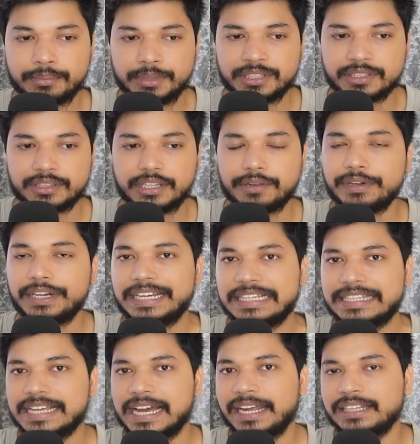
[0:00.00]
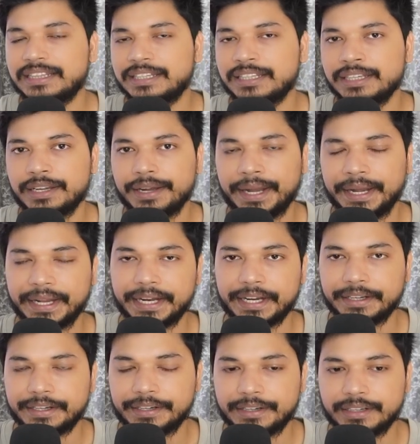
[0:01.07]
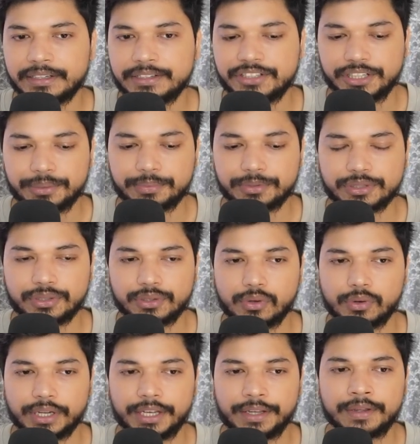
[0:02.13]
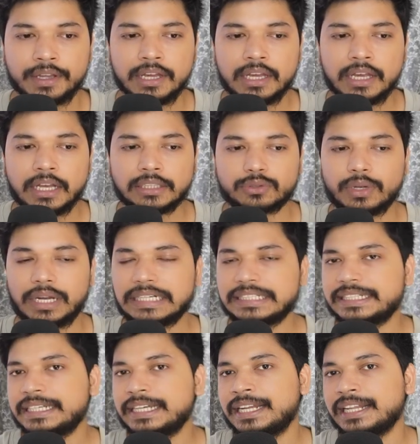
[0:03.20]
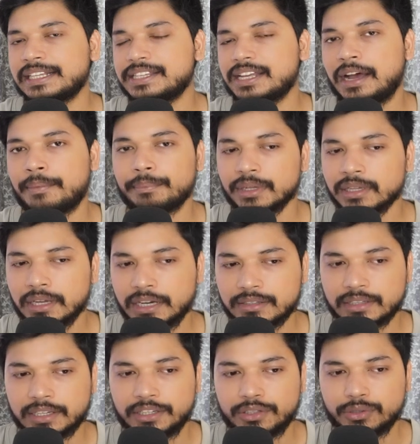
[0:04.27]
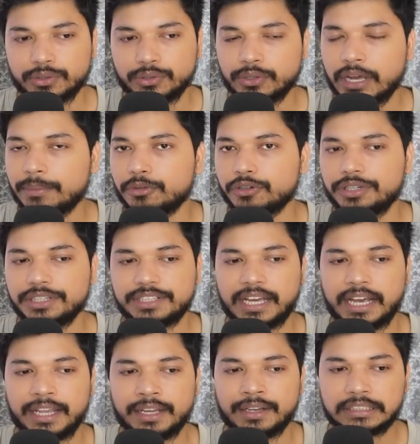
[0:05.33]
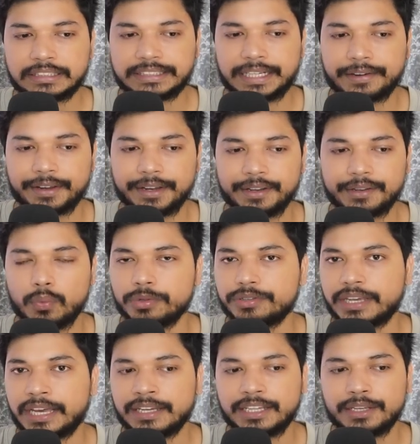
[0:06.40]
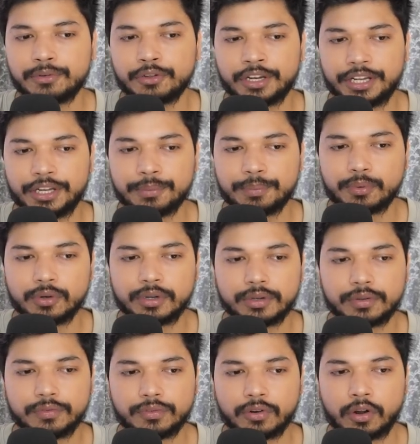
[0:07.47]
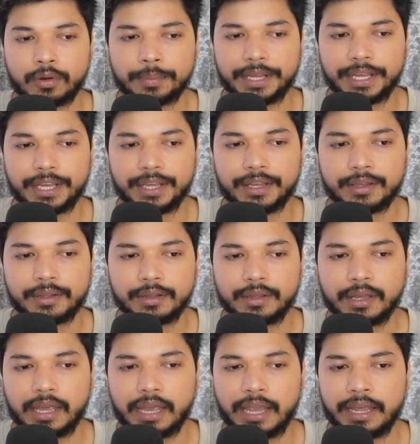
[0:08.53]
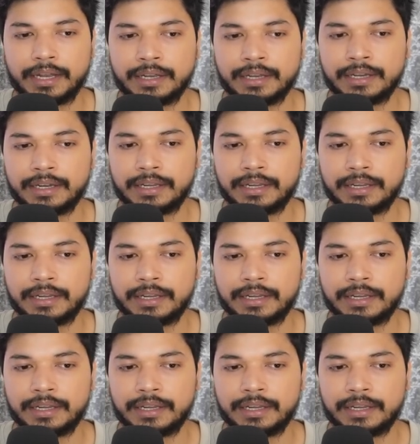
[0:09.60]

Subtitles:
means they will design the integrated chips. Okay, so let's say an example. Let's say you have to design circuit which can give you an input from A and